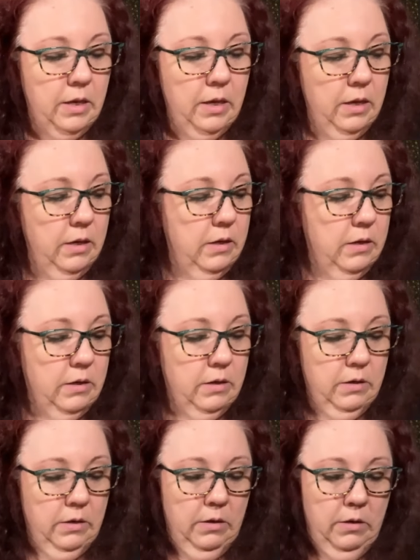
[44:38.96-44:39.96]

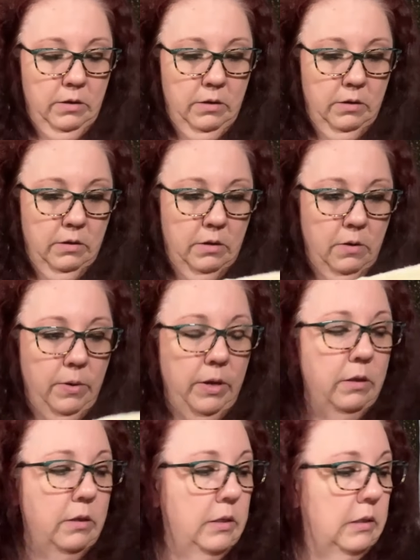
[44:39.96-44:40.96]
And okay,
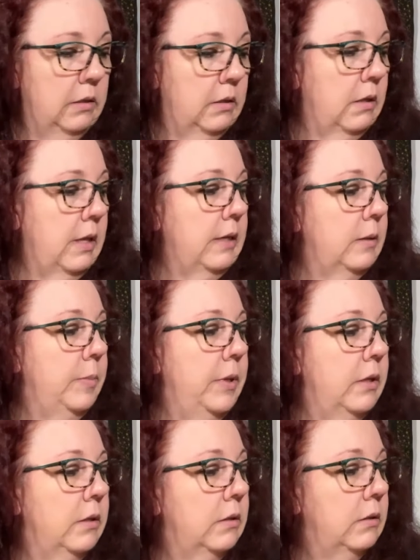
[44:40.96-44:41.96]
this is the last
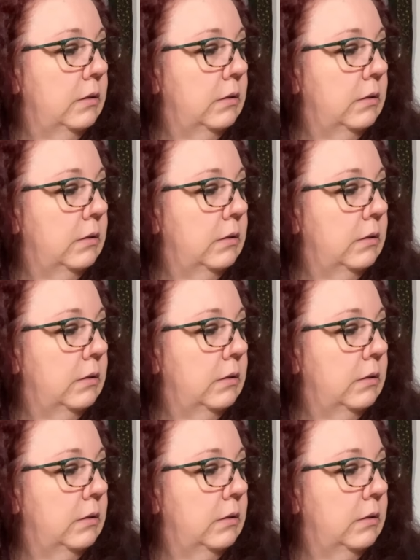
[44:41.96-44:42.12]
piece.